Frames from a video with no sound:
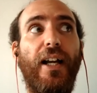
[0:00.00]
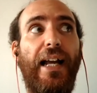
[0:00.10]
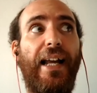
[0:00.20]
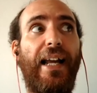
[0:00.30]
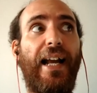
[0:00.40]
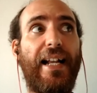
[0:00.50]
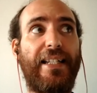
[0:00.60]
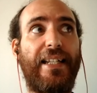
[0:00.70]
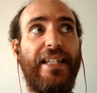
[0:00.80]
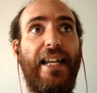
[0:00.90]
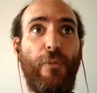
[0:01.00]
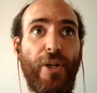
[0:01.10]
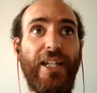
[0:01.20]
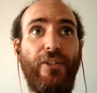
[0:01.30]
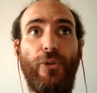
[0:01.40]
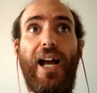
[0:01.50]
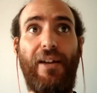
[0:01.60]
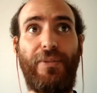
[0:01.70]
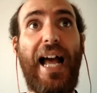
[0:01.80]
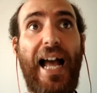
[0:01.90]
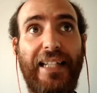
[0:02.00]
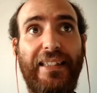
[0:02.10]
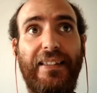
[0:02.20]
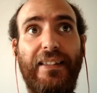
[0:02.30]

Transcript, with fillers: Uh, as I say, we need to have that.